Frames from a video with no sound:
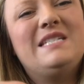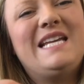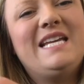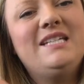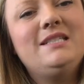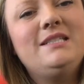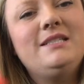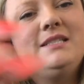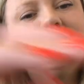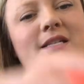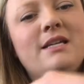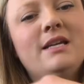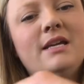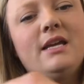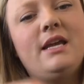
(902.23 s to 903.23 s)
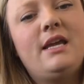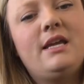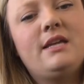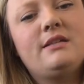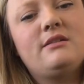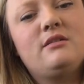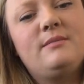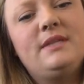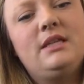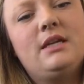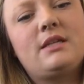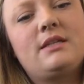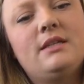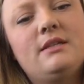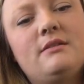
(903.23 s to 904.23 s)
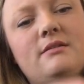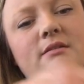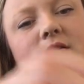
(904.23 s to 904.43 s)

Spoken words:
tails, and it'll be locked in.